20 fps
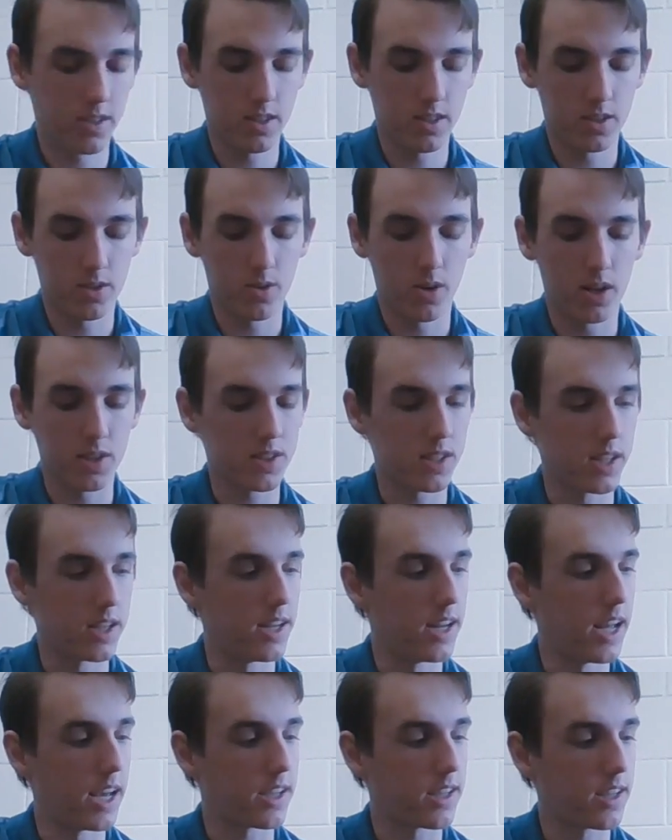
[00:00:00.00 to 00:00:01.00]
Across the
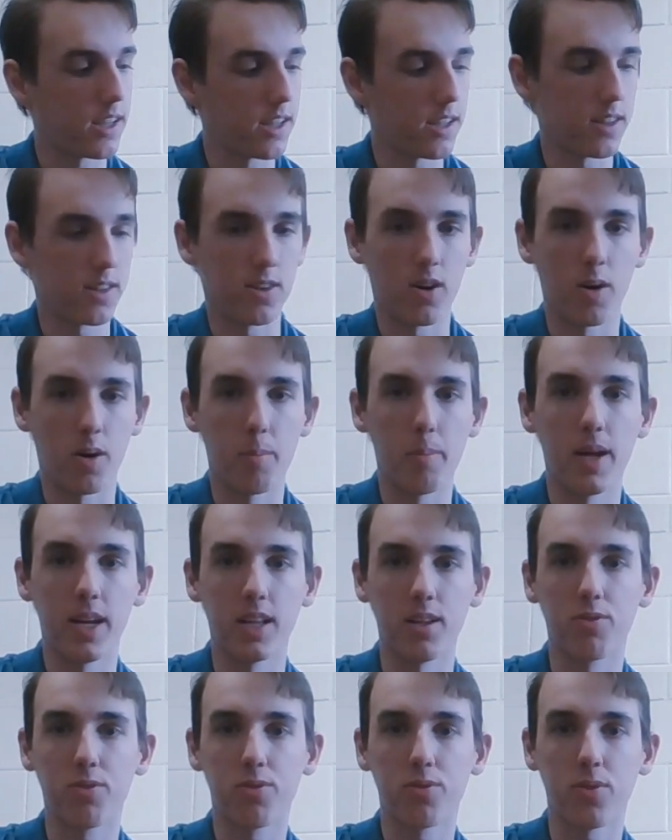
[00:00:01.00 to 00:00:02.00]
neck there are
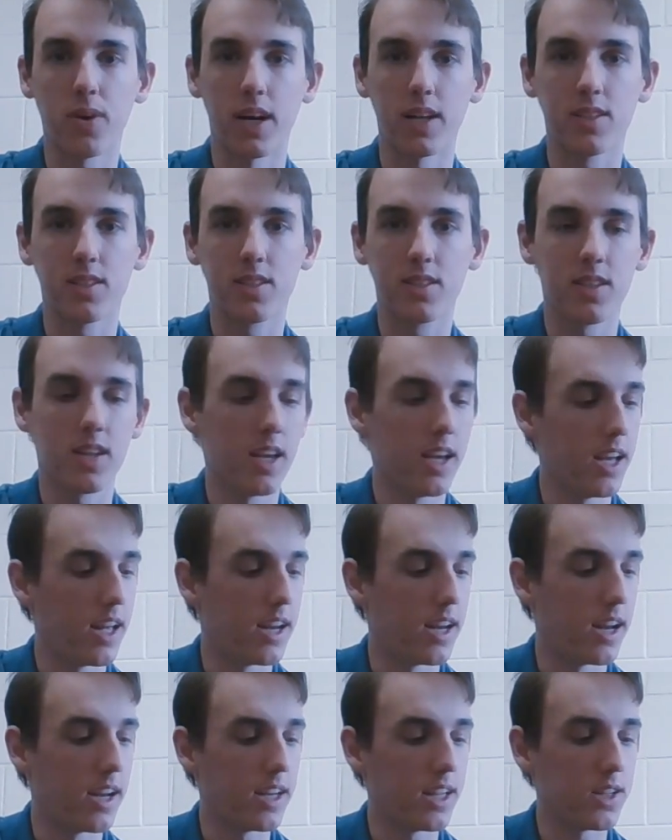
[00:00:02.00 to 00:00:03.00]
many frets,
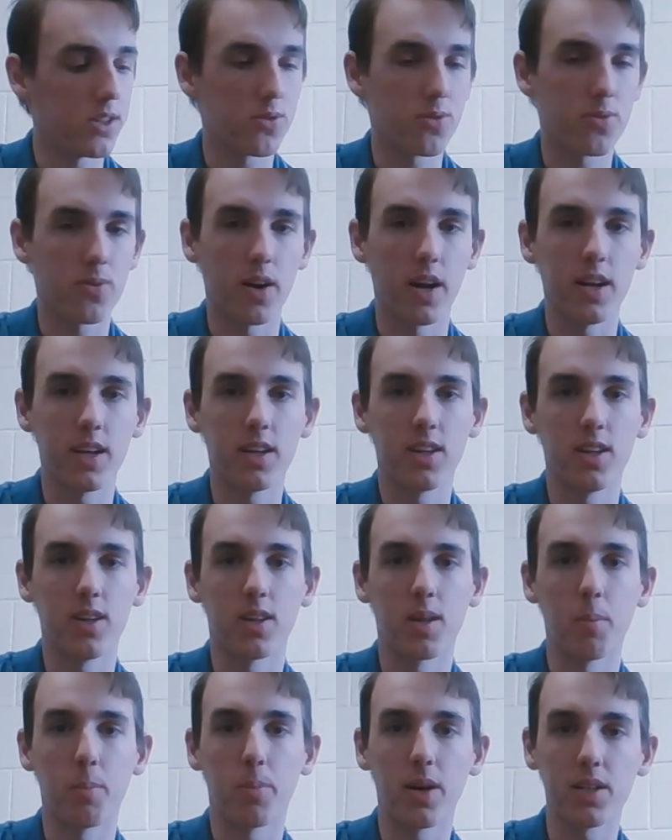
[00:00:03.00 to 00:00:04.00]
and at each fret you
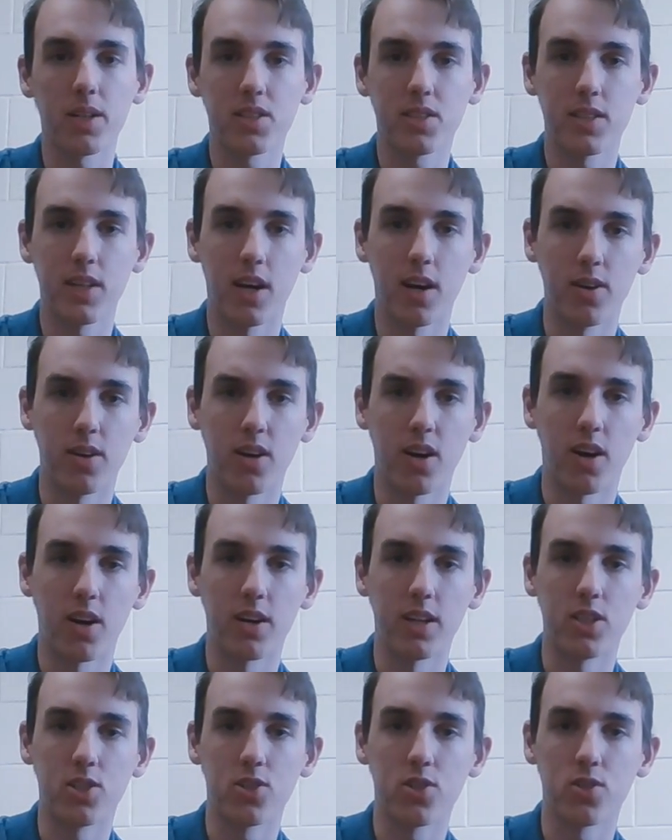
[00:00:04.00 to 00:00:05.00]
can press down on
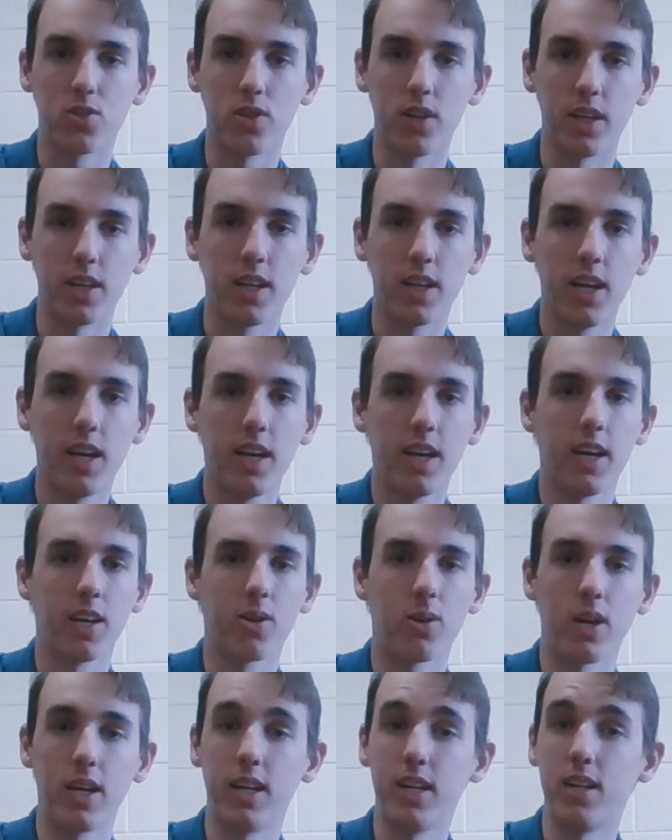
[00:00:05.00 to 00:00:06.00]
each string and
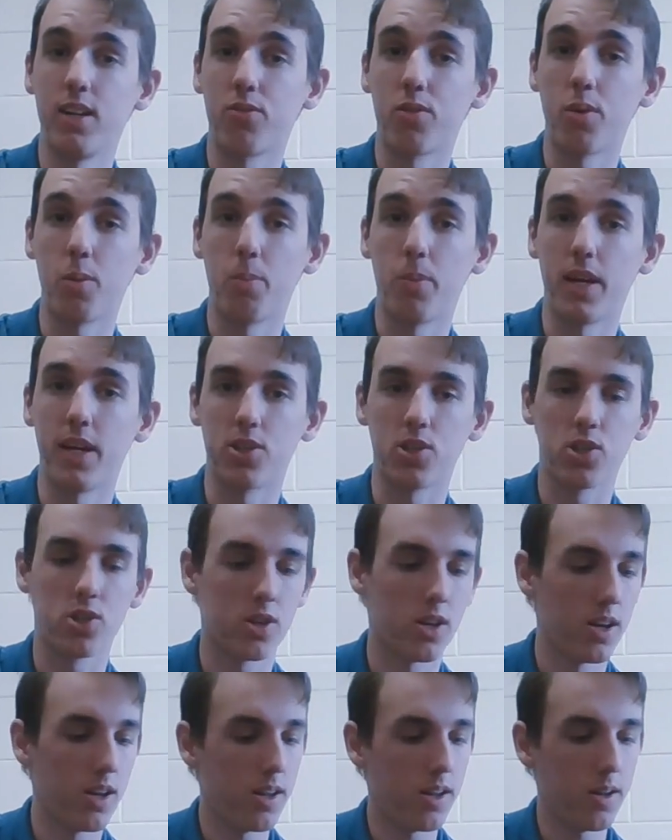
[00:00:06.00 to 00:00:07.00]
create a different pitch.